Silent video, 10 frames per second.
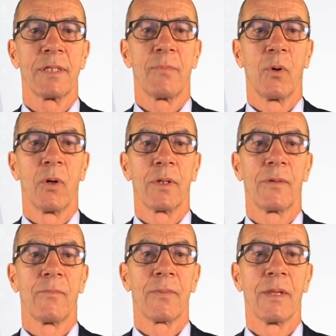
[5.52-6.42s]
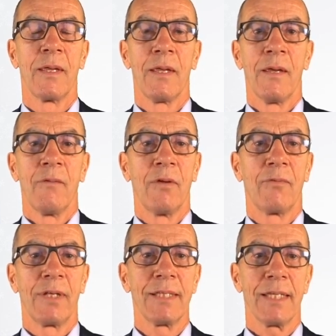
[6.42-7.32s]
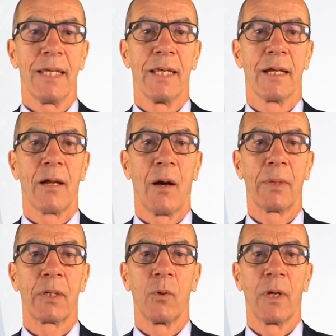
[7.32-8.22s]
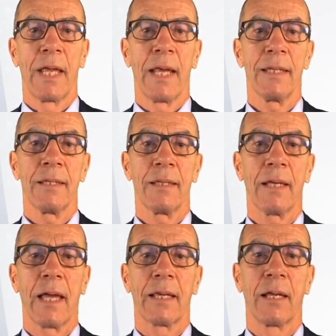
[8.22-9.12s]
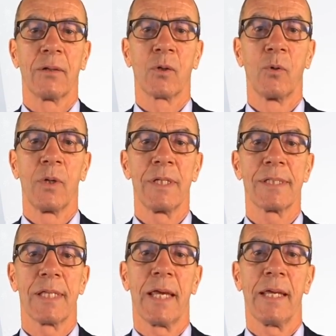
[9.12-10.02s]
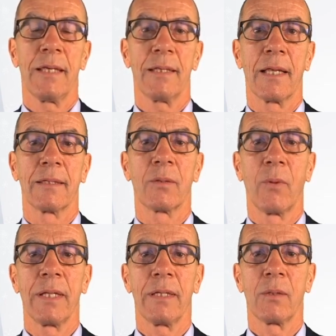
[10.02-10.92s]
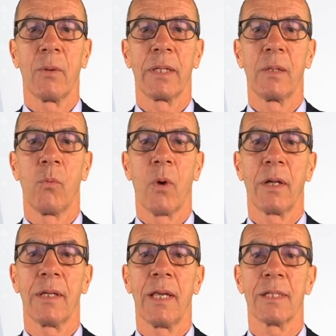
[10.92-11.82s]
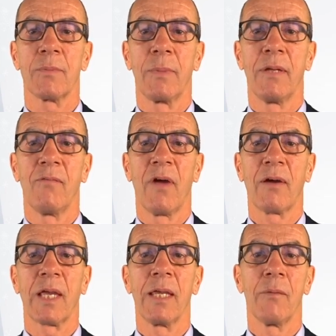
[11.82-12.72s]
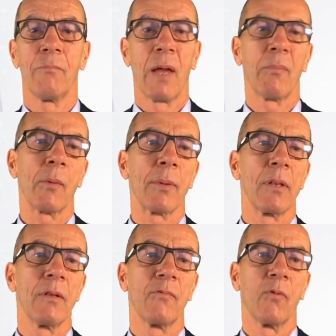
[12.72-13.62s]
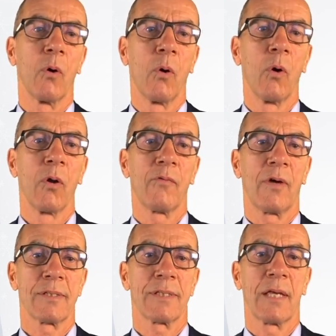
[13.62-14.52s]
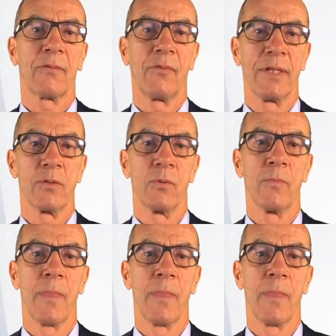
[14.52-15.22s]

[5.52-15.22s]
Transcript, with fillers: Sport, with this year coming to an end, I can truly say that twenty twenty-one has been very memorable for all of us at FISU.